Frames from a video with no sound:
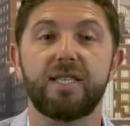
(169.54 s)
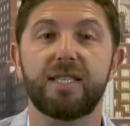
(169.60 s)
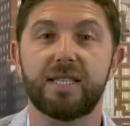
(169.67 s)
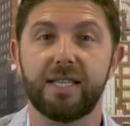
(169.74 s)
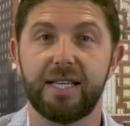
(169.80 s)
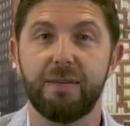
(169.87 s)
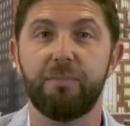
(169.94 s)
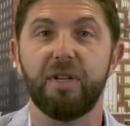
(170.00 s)

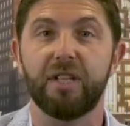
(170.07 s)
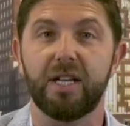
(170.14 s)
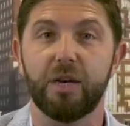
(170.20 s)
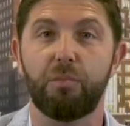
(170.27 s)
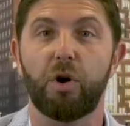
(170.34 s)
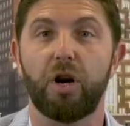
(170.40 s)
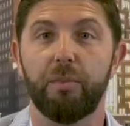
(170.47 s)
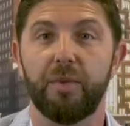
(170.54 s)
sleep in the
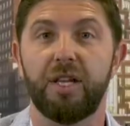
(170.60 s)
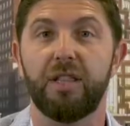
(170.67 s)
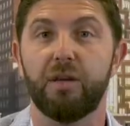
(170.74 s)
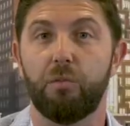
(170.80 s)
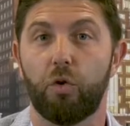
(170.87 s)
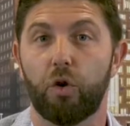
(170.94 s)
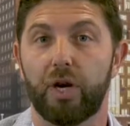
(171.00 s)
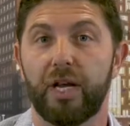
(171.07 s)
apartment in the
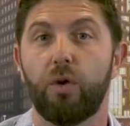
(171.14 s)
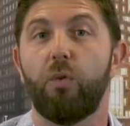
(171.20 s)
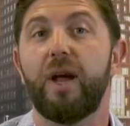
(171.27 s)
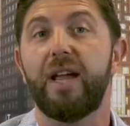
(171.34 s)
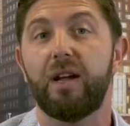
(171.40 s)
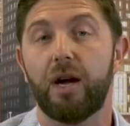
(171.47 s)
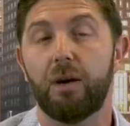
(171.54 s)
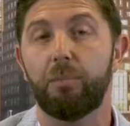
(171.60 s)
morning,
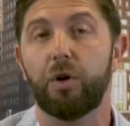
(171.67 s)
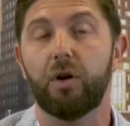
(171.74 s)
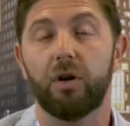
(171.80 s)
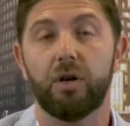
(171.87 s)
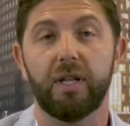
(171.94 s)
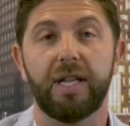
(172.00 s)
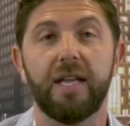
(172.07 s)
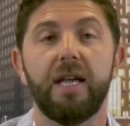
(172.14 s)
wake up
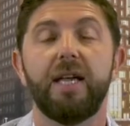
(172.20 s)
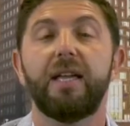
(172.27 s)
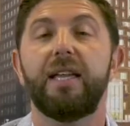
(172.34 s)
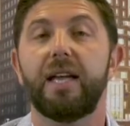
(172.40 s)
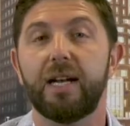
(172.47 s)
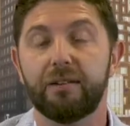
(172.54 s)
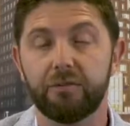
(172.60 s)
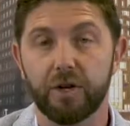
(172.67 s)
early,
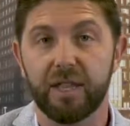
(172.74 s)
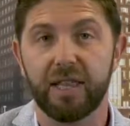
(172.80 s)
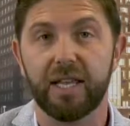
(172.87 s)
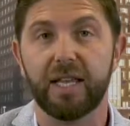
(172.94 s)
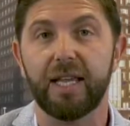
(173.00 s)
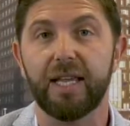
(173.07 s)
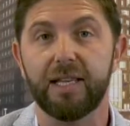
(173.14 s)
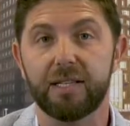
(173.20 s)
get
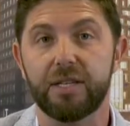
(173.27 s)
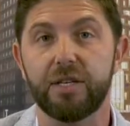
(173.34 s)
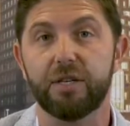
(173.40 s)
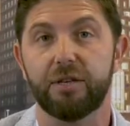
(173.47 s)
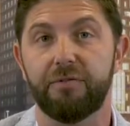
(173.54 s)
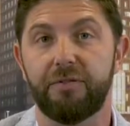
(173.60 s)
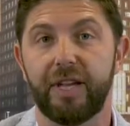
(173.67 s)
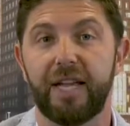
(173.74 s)
everything into
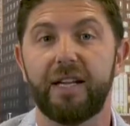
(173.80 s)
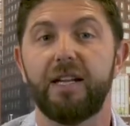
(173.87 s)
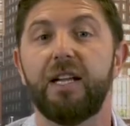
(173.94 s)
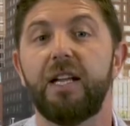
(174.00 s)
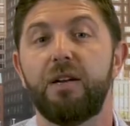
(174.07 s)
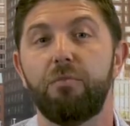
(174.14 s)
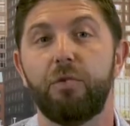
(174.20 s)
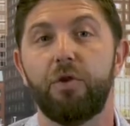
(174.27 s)
your van
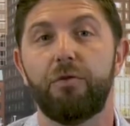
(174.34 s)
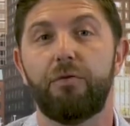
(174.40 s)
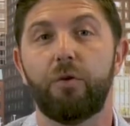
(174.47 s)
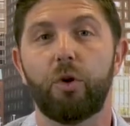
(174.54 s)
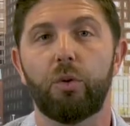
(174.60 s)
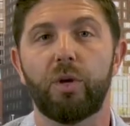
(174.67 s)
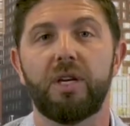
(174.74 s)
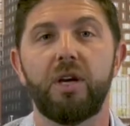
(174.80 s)
and move
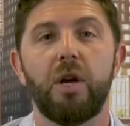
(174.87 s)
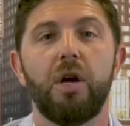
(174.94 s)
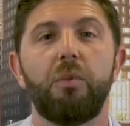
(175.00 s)
forward.